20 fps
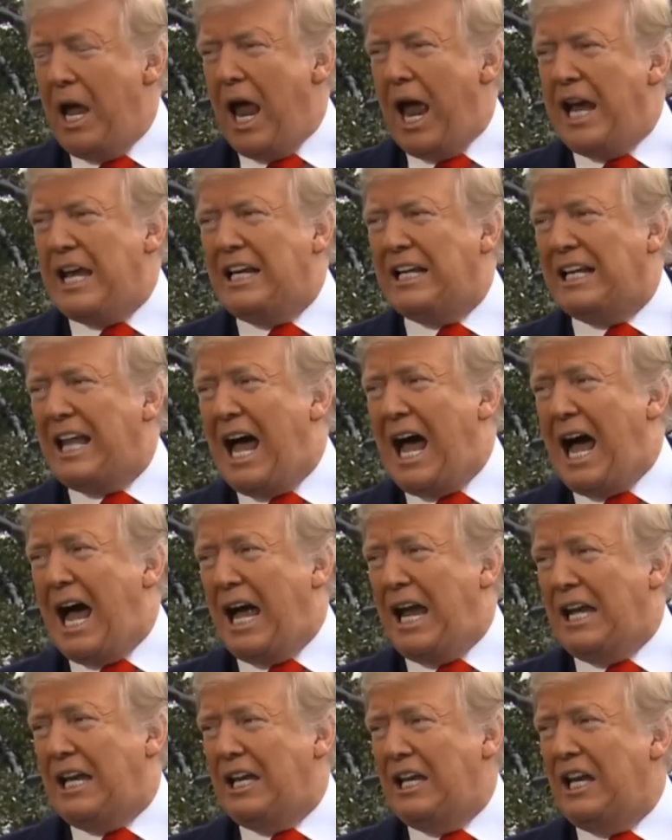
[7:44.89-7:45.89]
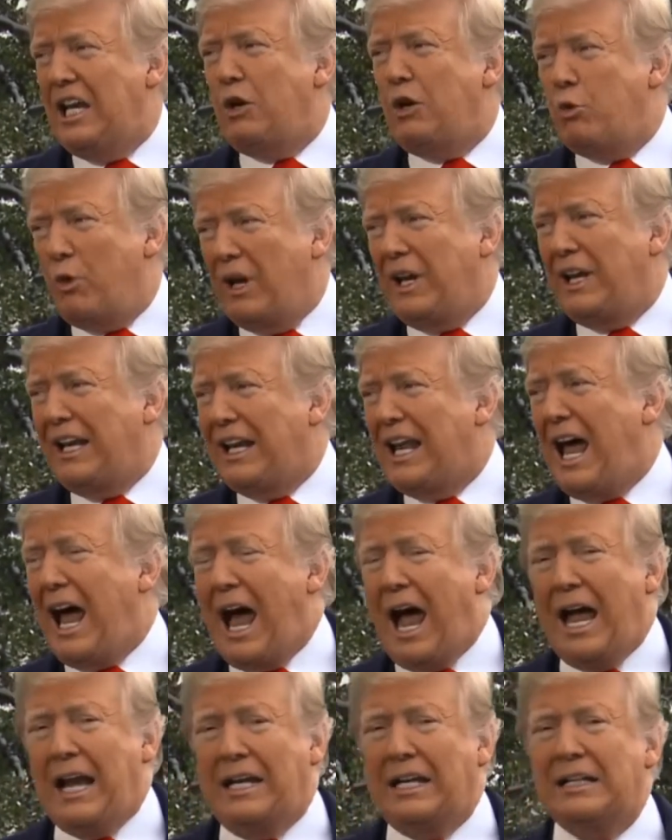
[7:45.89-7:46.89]
and he lied. He really
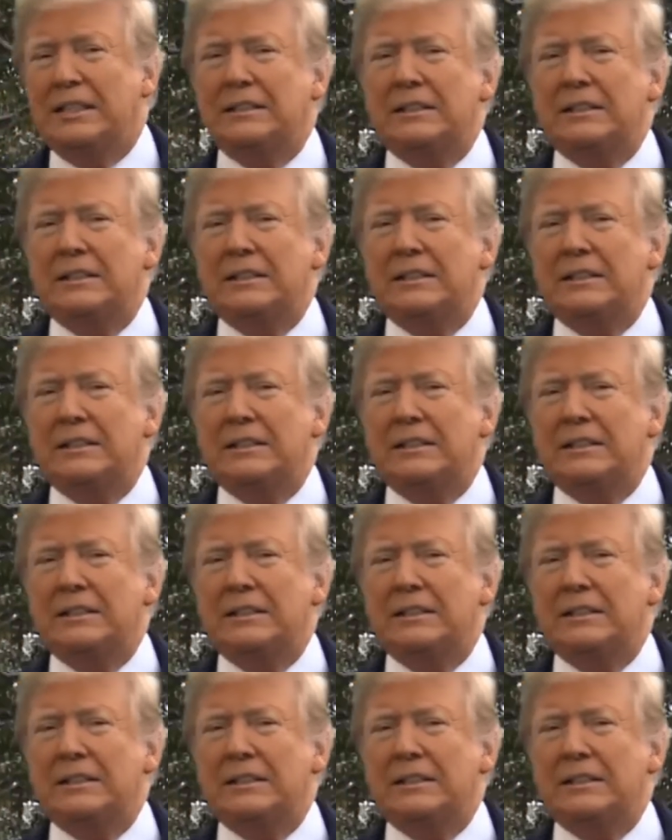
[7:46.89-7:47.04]
lied.